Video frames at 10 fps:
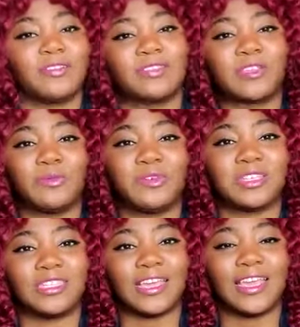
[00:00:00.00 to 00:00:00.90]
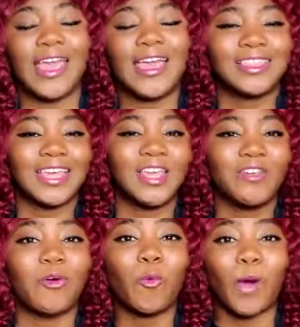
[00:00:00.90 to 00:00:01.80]
of this community. Thank
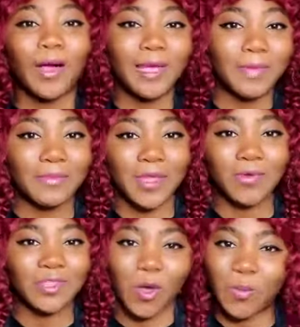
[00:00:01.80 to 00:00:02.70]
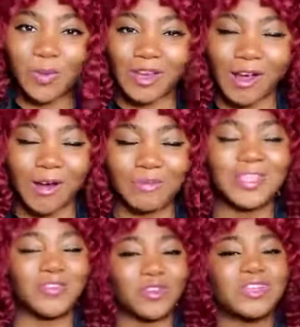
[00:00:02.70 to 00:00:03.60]
you for welcoming me with open
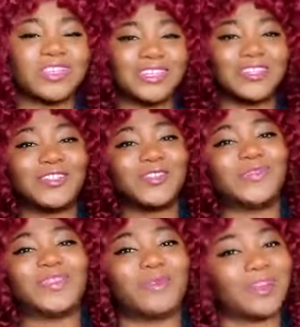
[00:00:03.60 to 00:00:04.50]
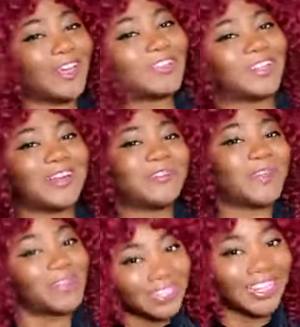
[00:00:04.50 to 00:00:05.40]
arms. If you listen to the
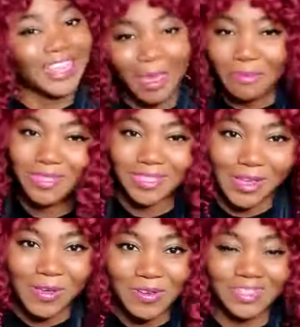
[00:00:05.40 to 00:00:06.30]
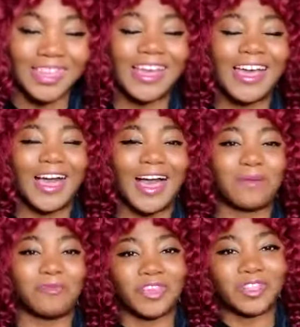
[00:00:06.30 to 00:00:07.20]
150th episode
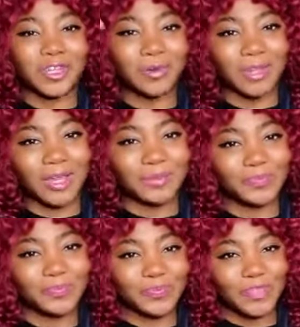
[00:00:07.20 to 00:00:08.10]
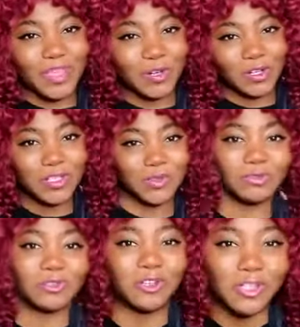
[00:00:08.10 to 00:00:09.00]
featuring yours
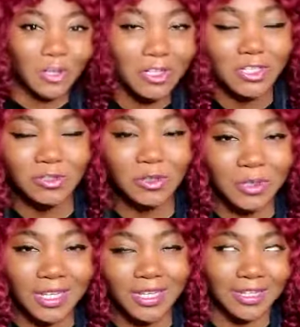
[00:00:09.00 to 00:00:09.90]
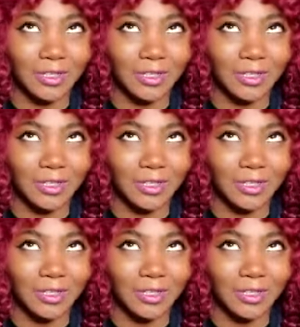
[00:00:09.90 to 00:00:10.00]
truly,